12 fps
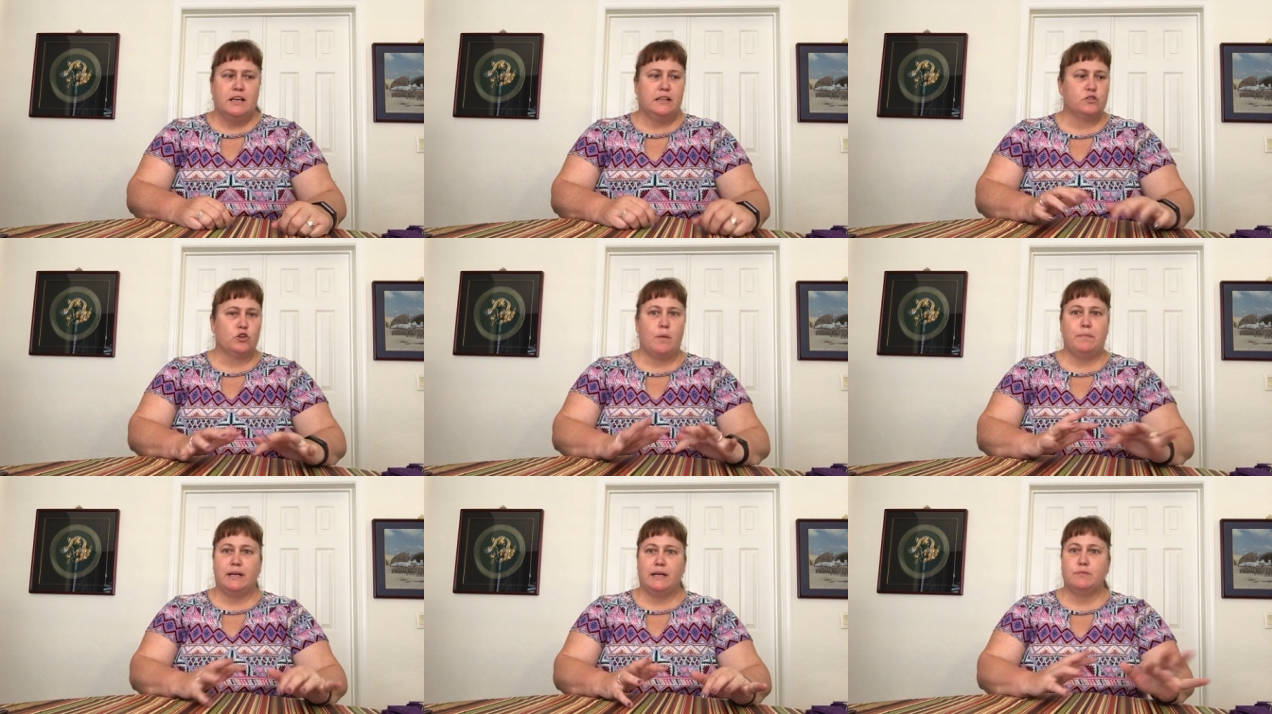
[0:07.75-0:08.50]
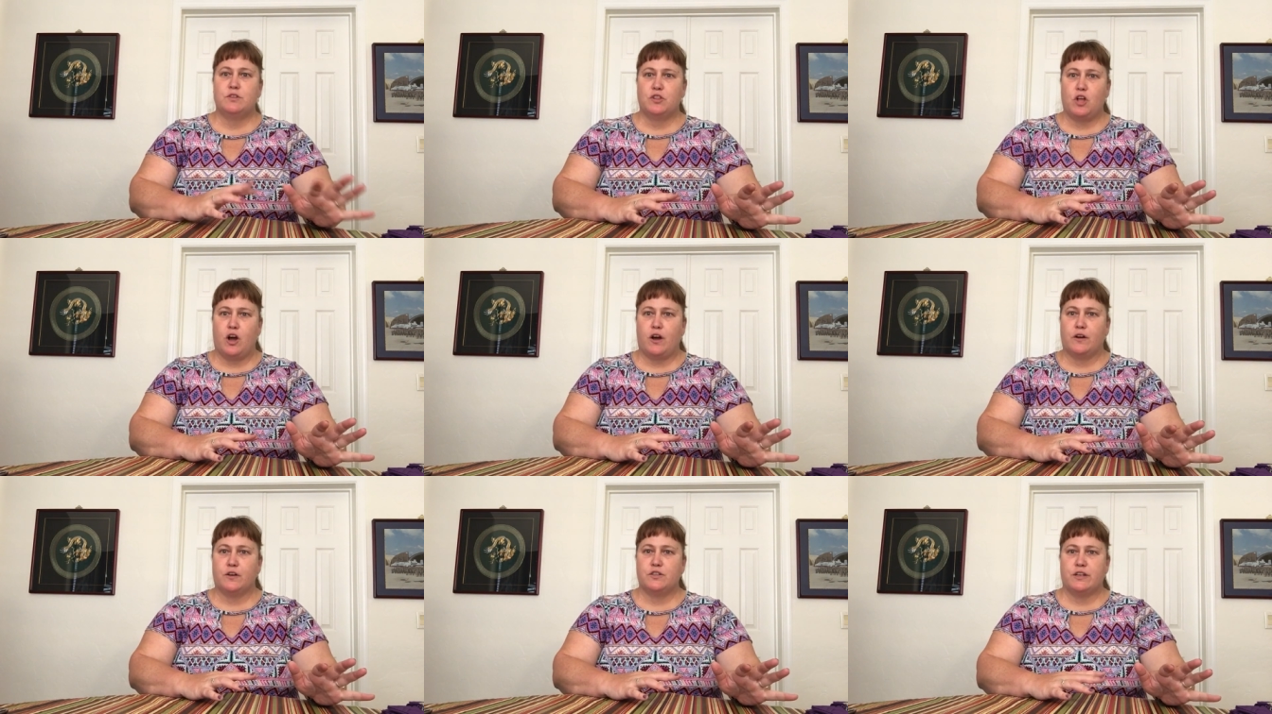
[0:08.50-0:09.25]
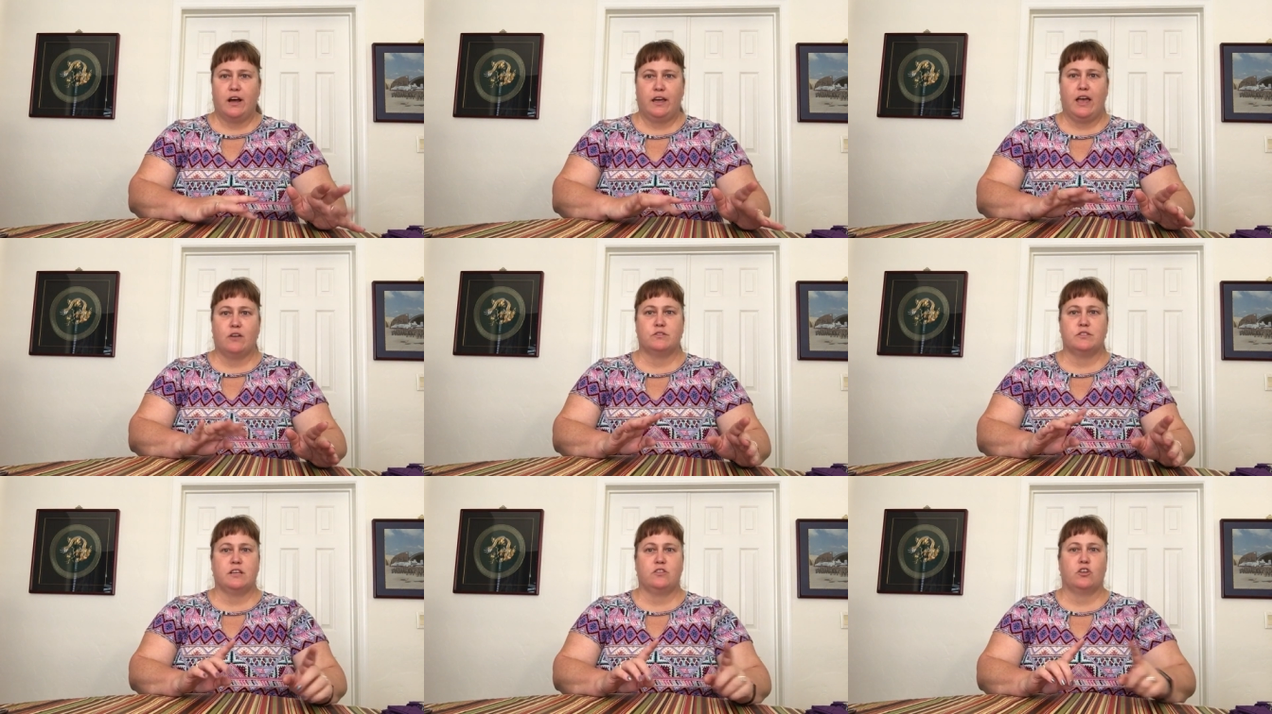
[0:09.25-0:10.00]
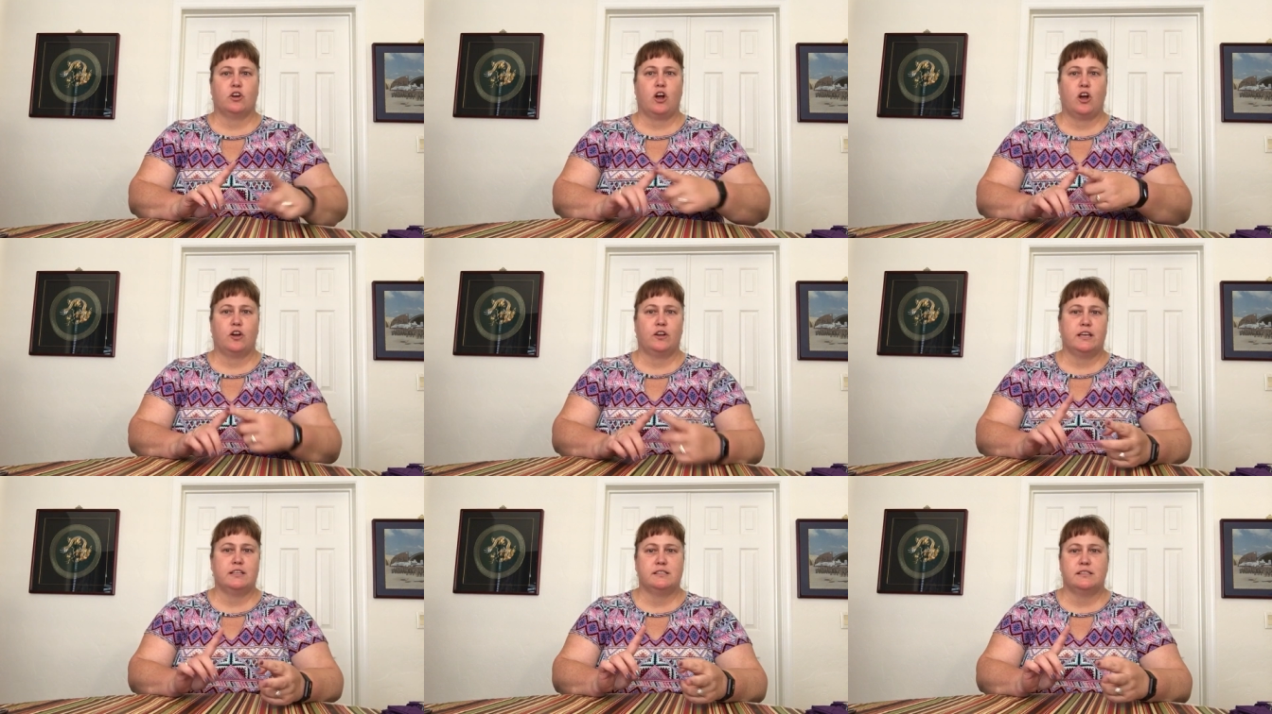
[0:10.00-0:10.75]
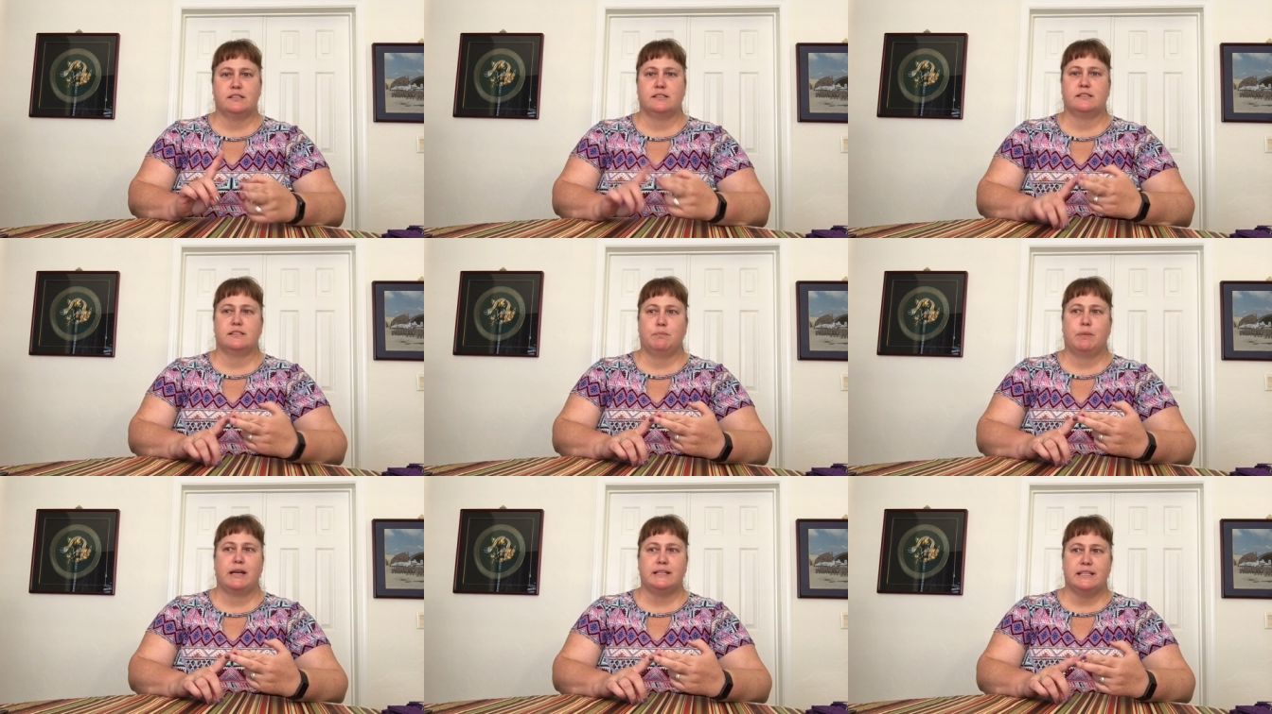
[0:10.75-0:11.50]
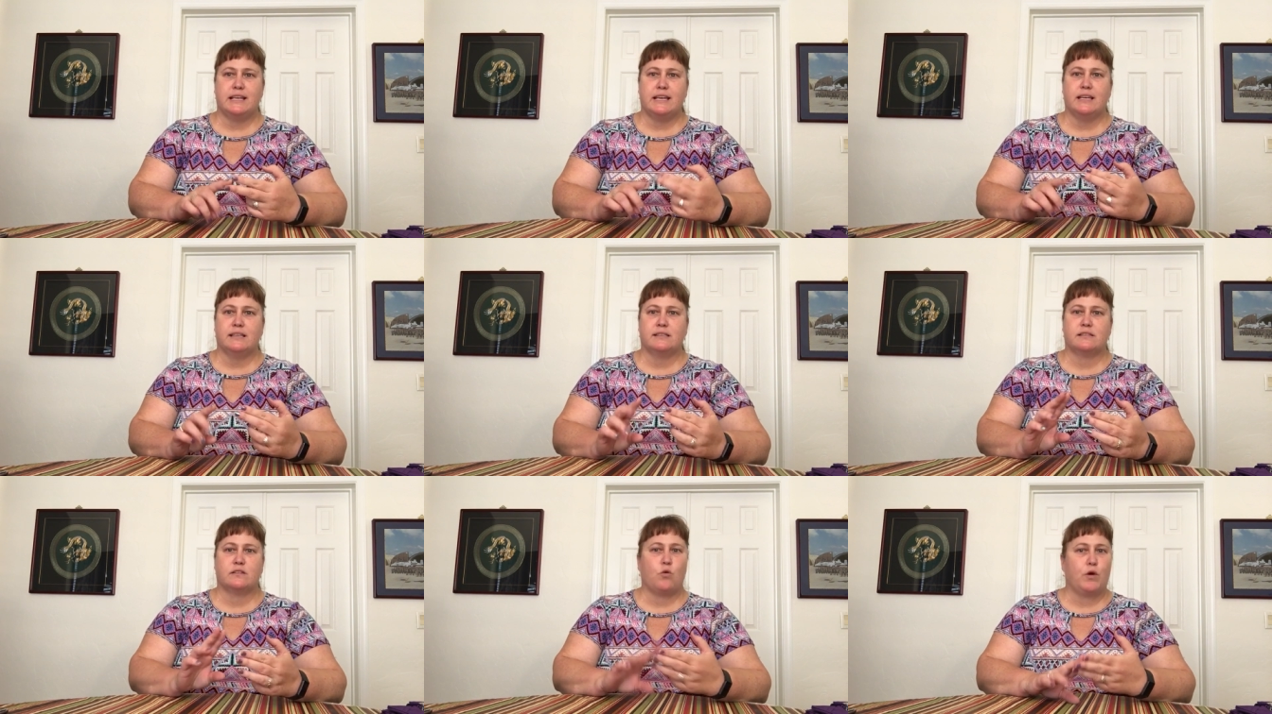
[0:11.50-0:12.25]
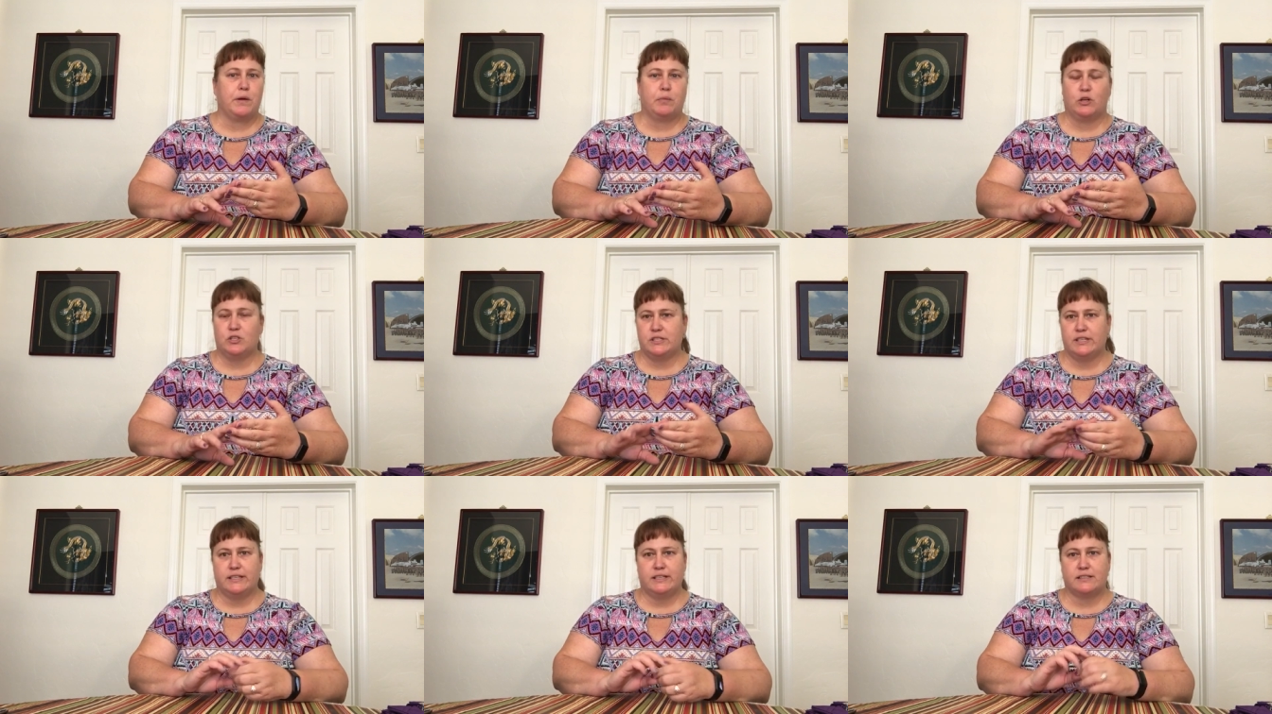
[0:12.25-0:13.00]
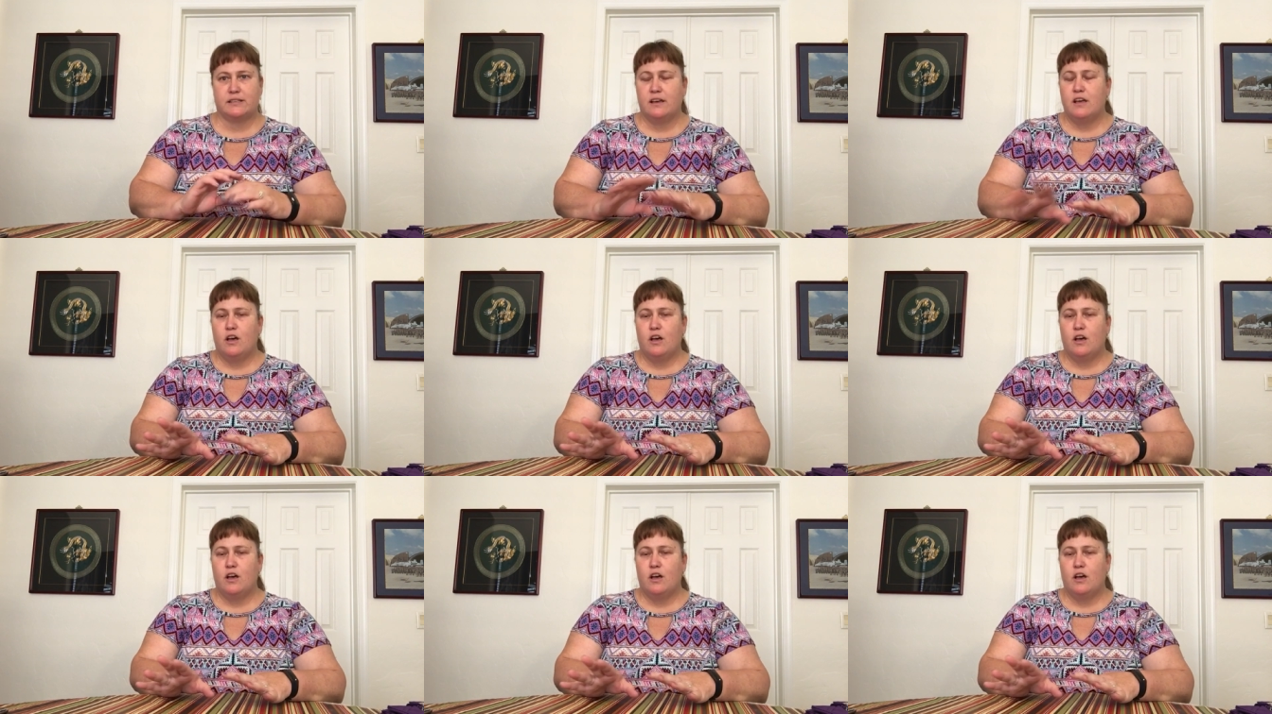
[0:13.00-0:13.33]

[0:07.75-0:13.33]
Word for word: These are all medium to large, not counting the card cases, zip IDs, coin purses,